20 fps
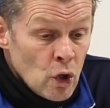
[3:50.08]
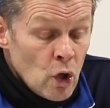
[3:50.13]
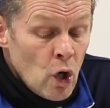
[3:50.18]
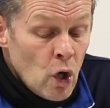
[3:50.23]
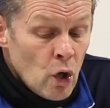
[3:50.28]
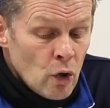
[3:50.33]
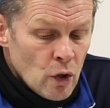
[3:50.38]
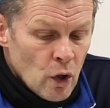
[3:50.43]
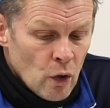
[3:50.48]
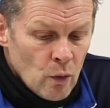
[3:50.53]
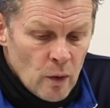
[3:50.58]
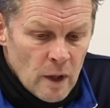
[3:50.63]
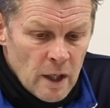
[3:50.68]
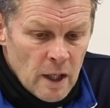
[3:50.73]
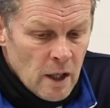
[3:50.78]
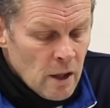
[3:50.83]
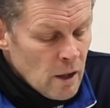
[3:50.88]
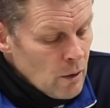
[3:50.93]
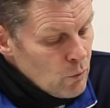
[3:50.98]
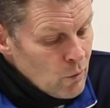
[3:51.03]
No,
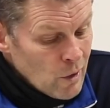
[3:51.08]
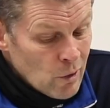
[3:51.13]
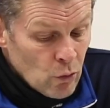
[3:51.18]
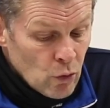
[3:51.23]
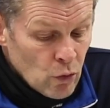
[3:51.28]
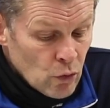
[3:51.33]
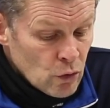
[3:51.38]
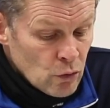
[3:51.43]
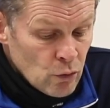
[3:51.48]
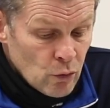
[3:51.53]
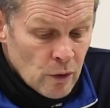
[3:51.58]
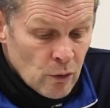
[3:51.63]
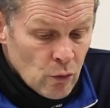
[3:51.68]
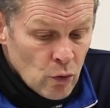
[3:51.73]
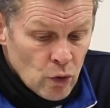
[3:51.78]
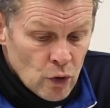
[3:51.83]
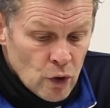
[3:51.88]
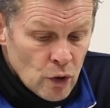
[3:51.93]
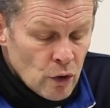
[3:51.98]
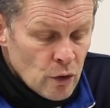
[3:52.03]
we're
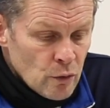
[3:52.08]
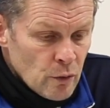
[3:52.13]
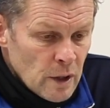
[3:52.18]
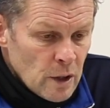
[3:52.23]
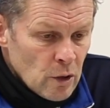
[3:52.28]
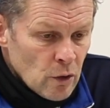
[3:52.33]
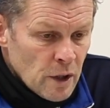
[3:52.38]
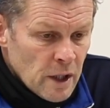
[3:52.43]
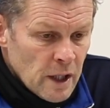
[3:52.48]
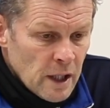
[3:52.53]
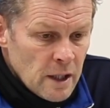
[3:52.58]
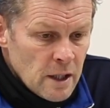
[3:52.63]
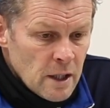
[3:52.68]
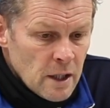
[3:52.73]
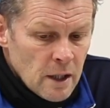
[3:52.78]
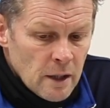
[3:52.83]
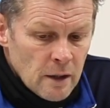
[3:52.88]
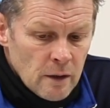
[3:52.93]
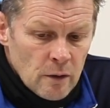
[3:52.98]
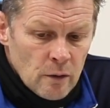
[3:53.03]
all good. We're
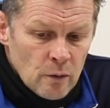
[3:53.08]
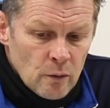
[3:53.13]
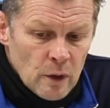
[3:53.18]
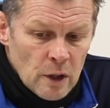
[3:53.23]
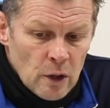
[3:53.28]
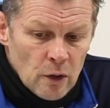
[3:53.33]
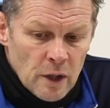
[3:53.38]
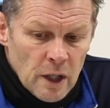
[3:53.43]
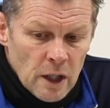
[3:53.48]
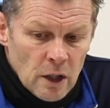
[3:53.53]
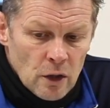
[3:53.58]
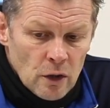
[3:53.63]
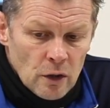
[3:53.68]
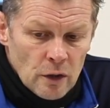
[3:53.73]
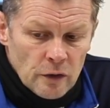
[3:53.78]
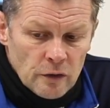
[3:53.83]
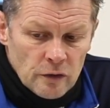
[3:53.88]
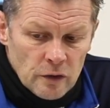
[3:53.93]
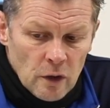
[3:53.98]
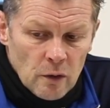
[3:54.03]
looking
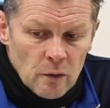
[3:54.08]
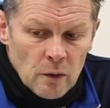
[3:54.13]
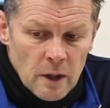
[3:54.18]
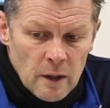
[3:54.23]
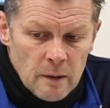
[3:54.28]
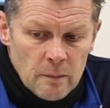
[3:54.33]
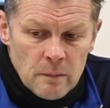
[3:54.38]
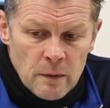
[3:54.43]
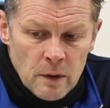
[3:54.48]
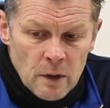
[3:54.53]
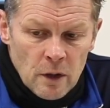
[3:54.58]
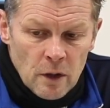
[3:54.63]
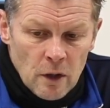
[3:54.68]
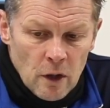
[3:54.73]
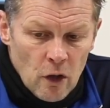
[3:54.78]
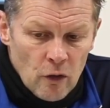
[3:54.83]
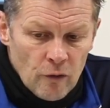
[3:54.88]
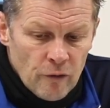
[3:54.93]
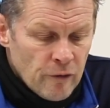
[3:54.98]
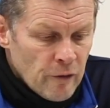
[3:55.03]
good. So
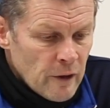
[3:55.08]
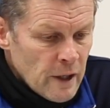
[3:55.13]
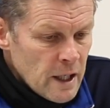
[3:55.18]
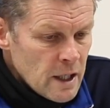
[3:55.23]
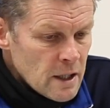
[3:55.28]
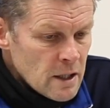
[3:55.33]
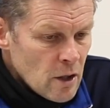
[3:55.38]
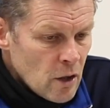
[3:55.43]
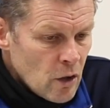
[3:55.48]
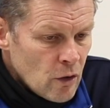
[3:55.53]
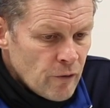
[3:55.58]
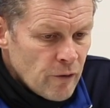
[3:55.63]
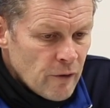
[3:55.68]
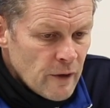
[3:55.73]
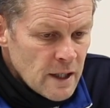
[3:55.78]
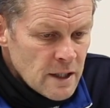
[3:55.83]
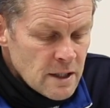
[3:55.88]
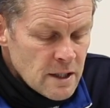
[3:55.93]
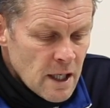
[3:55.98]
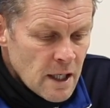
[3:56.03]

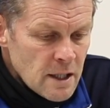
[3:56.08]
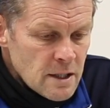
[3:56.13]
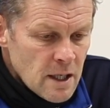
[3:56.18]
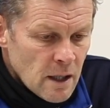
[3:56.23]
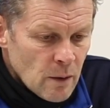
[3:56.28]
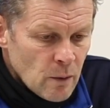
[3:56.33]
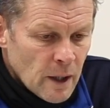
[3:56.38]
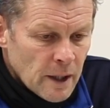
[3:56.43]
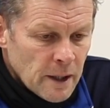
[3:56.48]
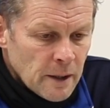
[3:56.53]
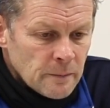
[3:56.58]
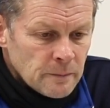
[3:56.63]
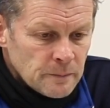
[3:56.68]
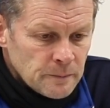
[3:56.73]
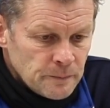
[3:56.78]
hopefully it stays that way.